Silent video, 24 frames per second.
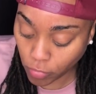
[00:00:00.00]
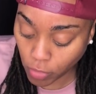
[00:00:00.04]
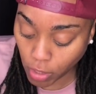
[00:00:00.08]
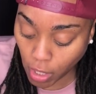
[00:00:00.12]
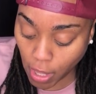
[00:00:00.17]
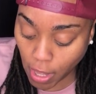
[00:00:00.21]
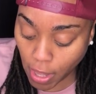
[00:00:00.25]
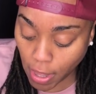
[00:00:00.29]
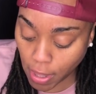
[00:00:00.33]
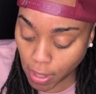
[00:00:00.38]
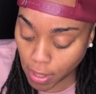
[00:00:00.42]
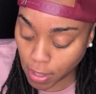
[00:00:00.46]

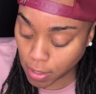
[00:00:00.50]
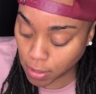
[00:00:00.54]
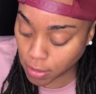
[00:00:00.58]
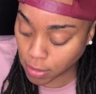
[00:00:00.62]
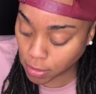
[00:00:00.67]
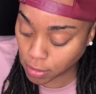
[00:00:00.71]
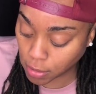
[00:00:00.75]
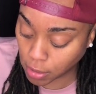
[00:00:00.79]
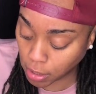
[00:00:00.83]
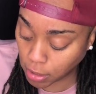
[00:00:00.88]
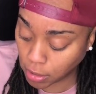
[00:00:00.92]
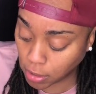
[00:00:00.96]
And
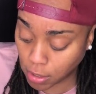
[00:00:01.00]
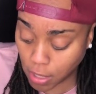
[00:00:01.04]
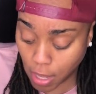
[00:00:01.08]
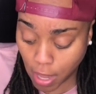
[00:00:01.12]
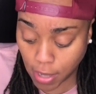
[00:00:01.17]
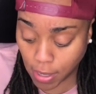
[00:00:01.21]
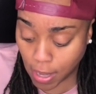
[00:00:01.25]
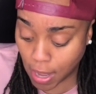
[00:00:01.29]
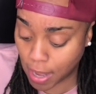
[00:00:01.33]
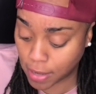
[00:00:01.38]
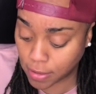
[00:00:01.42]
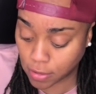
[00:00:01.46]
Keela
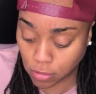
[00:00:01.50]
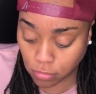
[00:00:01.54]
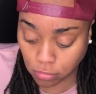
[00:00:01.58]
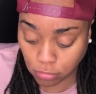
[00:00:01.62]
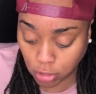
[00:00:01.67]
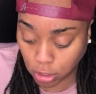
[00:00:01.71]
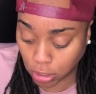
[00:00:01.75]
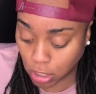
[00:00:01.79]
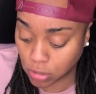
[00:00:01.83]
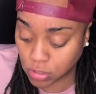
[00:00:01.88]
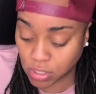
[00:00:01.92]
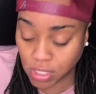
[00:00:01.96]
had gotten
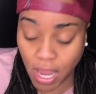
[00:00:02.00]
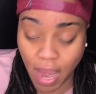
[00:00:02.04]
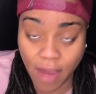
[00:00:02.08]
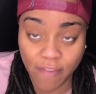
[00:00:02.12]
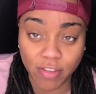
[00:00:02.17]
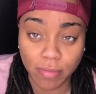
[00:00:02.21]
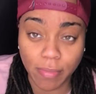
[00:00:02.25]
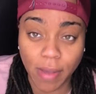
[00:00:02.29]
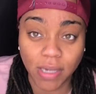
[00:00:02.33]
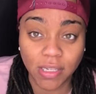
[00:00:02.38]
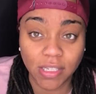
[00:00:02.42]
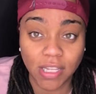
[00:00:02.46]
close to
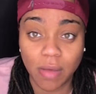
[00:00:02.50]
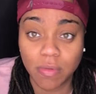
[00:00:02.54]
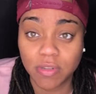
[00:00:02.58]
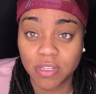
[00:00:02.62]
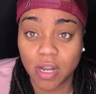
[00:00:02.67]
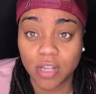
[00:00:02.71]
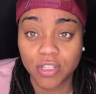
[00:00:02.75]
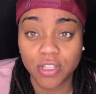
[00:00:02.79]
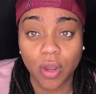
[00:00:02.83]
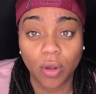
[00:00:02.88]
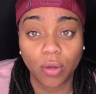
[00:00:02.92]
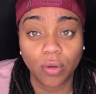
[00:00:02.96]
everybody that was in
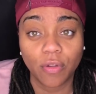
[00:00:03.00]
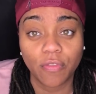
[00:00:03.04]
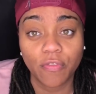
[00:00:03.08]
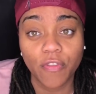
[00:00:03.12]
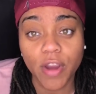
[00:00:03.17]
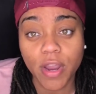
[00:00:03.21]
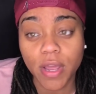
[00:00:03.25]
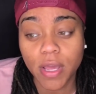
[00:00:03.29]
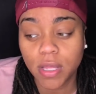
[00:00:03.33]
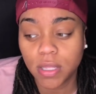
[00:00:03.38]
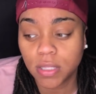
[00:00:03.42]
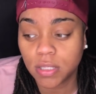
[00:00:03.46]
our circle of
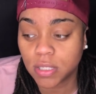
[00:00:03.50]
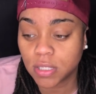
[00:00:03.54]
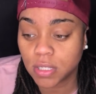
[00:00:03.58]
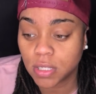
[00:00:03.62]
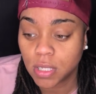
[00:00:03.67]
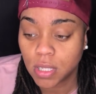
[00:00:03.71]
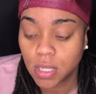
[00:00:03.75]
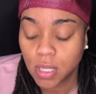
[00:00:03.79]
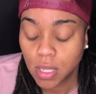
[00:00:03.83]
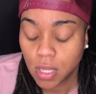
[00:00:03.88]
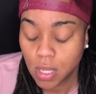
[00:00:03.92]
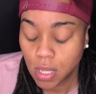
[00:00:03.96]
friends.
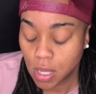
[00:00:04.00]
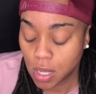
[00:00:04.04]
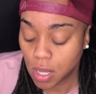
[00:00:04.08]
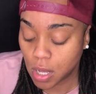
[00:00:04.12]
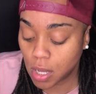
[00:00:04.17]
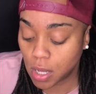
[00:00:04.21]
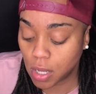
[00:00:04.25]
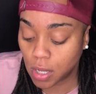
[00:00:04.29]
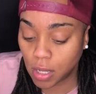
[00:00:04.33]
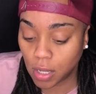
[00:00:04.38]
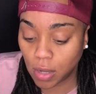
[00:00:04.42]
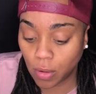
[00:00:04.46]

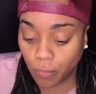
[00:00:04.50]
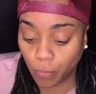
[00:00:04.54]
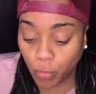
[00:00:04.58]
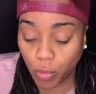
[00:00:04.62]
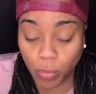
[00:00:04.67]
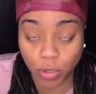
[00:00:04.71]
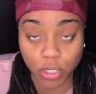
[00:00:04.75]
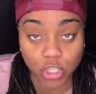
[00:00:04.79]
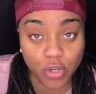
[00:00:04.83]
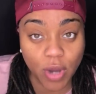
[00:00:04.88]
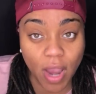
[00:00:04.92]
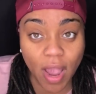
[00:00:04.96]
We
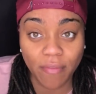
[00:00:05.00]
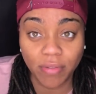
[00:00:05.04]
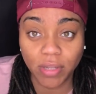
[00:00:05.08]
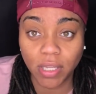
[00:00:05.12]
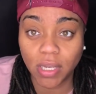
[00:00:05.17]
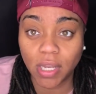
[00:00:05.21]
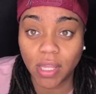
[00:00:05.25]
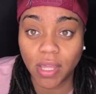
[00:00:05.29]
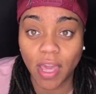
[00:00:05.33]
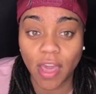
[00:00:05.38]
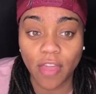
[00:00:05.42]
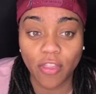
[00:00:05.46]
were traveling
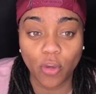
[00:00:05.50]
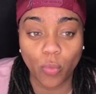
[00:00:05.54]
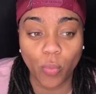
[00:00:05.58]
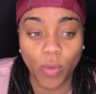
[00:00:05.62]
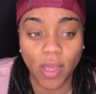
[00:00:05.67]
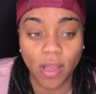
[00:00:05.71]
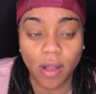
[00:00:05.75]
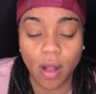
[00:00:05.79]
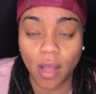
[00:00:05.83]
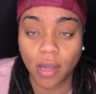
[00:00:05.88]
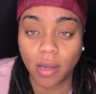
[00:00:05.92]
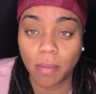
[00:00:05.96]
together. We
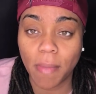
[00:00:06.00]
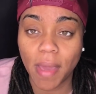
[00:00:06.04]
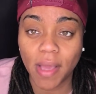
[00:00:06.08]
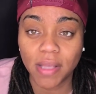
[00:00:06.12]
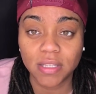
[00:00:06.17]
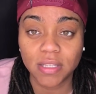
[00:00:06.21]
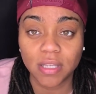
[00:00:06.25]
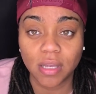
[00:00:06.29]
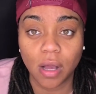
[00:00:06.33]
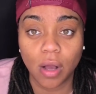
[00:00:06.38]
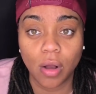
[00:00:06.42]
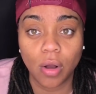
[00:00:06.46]
had gone to
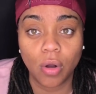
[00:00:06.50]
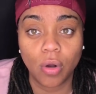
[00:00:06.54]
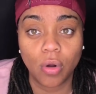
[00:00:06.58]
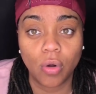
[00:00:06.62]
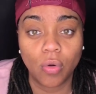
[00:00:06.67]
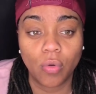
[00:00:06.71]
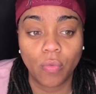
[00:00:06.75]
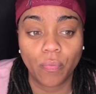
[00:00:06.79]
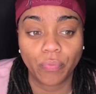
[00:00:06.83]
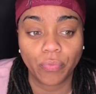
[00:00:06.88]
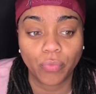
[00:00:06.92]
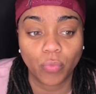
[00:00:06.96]

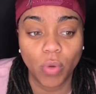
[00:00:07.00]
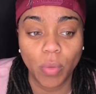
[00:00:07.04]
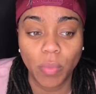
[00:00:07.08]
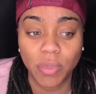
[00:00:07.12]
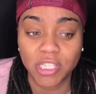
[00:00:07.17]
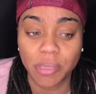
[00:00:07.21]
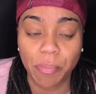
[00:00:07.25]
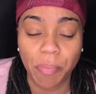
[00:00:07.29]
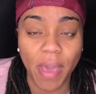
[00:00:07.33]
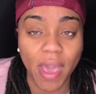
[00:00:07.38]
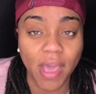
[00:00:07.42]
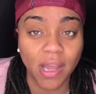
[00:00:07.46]
Mexico. We went
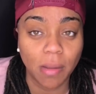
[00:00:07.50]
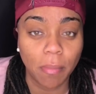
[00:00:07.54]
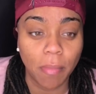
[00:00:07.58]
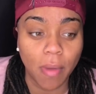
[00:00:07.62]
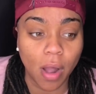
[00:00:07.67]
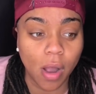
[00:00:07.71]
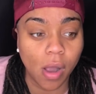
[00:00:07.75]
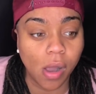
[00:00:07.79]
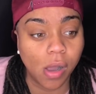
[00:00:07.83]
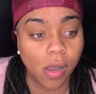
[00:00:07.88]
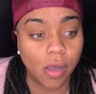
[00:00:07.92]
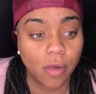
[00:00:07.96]
to
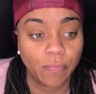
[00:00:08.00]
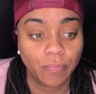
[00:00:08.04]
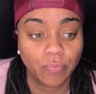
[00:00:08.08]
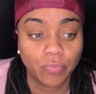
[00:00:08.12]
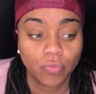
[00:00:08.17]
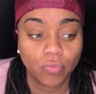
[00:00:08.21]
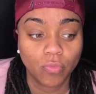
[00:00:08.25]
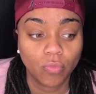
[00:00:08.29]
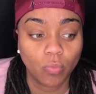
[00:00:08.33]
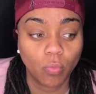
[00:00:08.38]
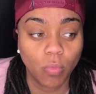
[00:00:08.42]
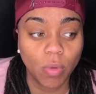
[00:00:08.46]
Panama.
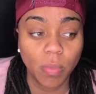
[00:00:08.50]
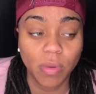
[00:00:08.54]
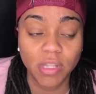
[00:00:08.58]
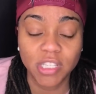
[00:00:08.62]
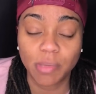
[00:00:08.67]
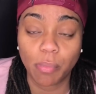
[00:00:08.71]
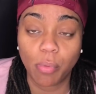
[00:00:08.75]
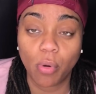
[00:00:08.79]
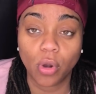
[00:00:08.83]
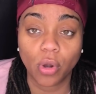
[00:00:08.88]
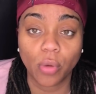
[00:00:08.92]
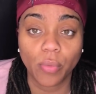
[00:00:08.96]
We went to
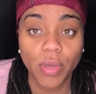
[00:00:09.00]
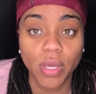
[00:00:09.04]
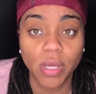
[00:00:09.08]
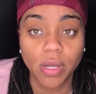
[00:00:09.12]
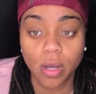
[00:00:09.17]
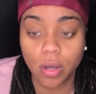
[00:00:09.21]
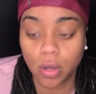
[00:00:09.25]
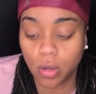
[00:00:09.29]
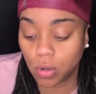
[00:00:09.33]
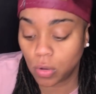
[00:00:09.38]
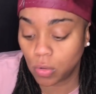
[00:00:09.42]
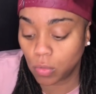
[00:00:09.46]
Puerto
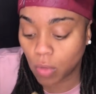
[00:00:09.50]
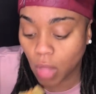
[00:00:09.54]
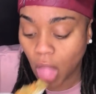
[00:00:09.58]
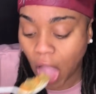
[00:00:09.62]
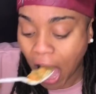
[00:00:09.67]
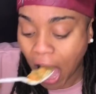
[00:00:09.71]
Rico.